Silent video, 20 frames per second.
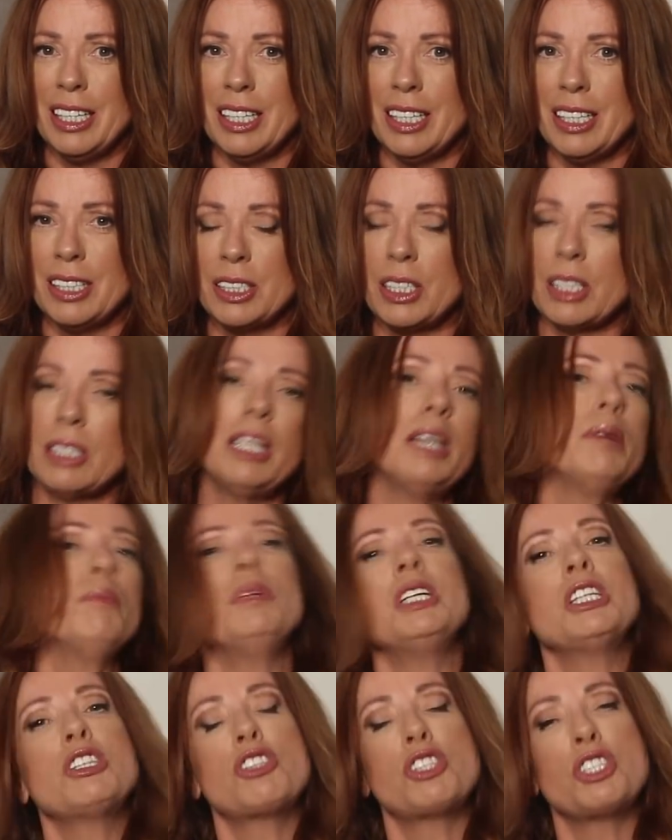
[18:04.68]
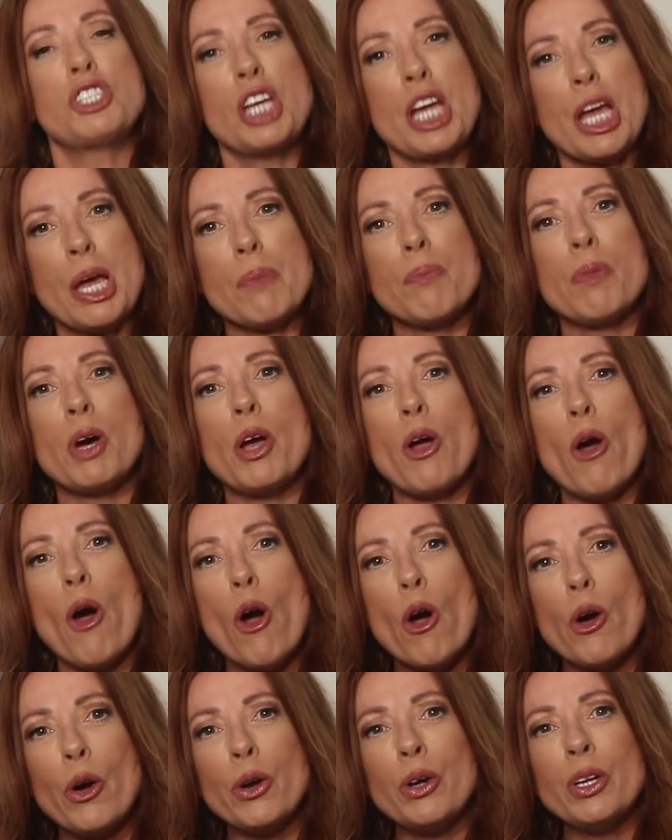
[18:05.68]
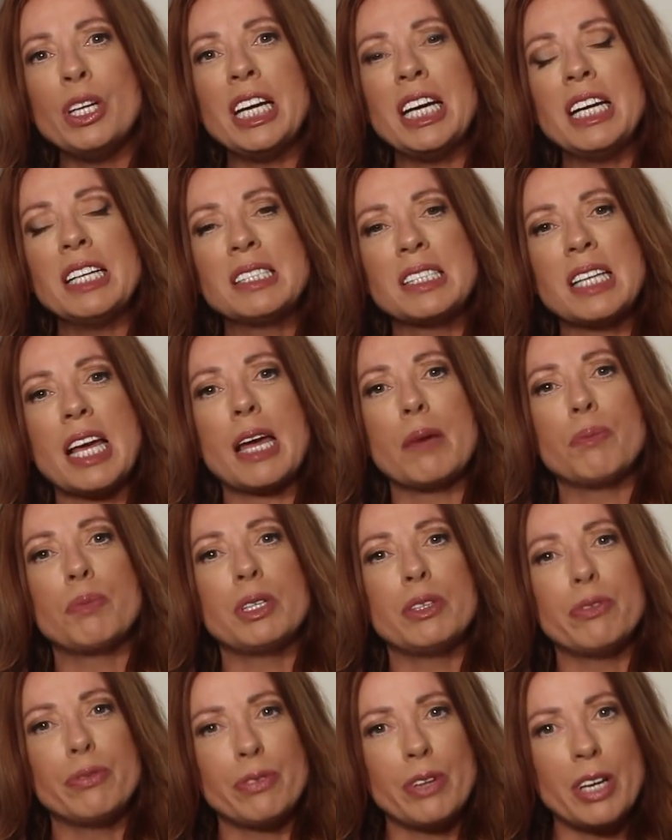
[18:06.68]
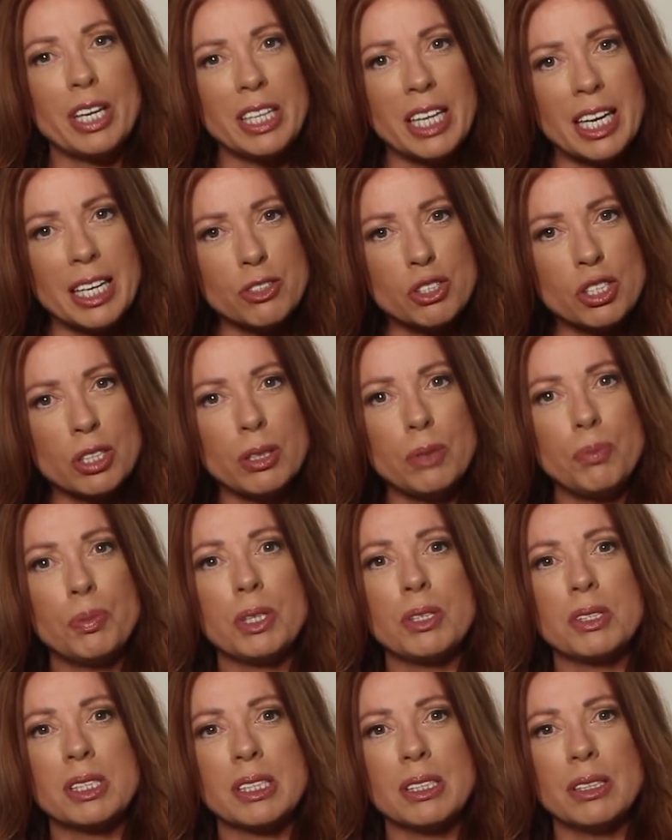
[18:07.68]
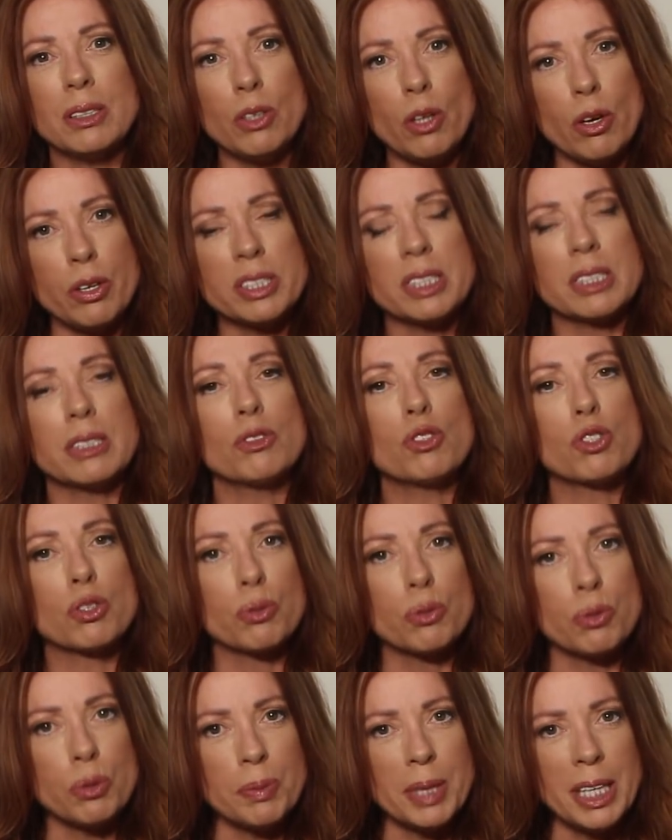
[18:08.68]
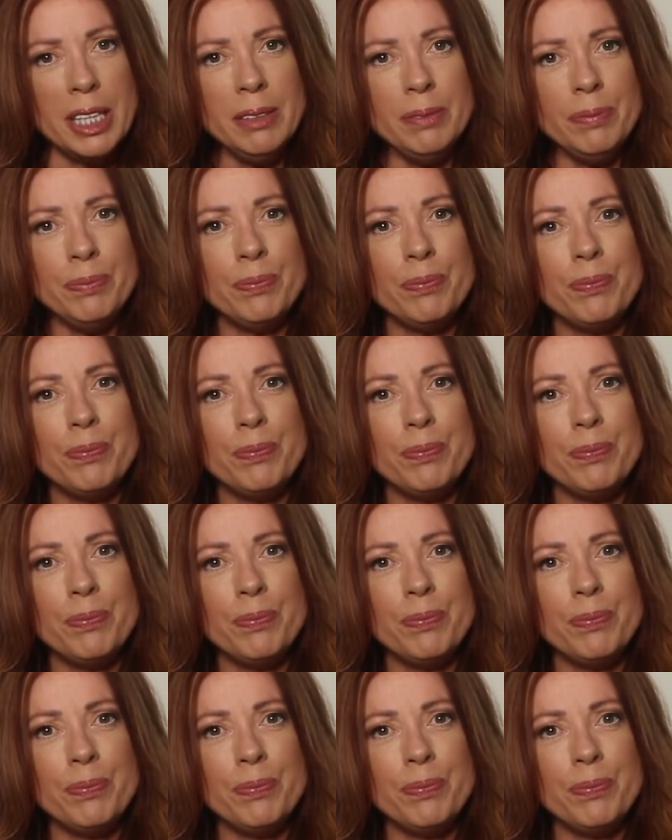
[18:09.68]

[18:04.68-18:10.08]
So let me share my own example of financial abuse and loss and trauma.